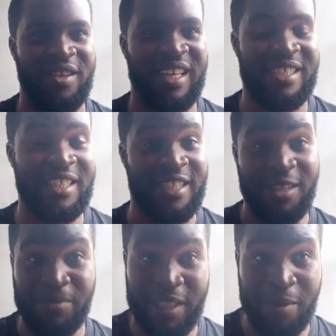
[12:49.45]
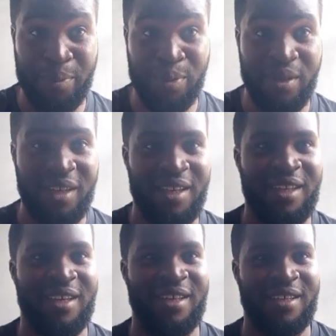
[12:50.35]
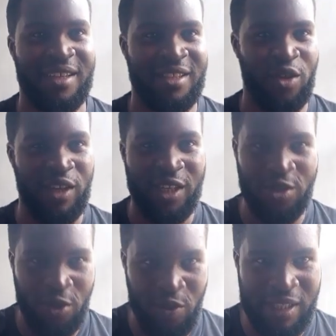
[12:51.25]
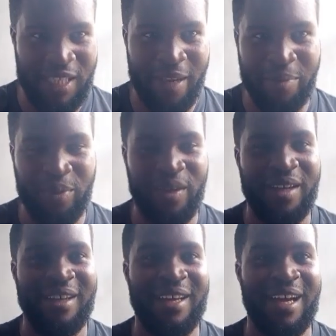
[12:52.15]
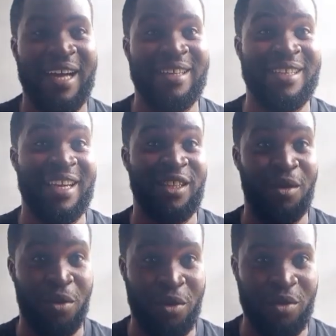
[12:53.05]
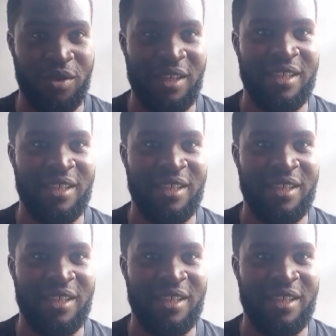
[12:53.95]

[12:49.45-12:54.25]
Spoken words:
get a drip tape, get connectors with tap and end lock.